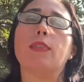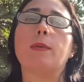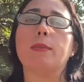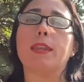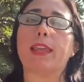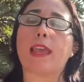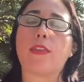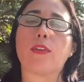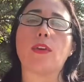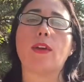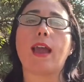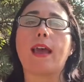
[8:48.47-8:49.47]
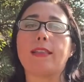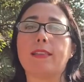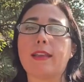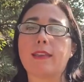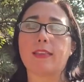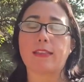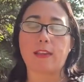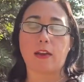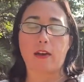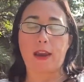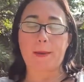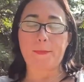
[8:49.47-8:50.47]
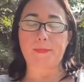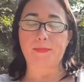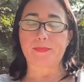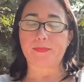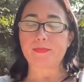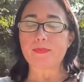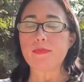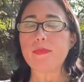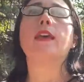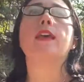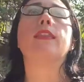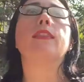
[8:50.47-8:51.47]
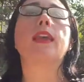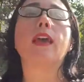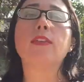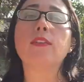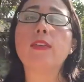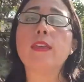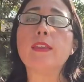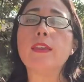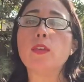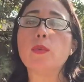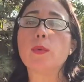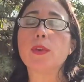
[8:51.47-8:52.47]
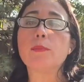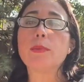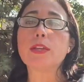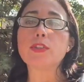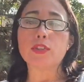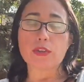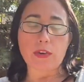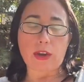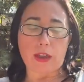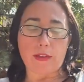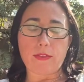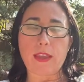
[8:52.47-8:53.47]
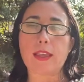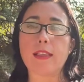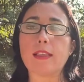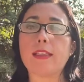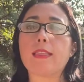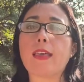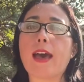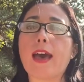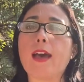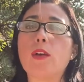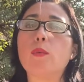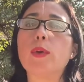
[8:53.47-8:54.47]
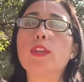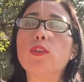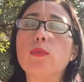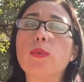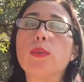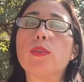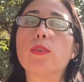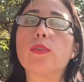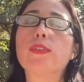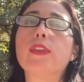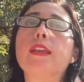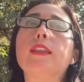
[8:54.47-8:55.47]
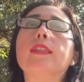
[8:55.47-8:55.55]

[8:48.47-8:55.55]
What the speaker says: them together as necessary. The other thing that you want to make sure of is that when you're rehearsing,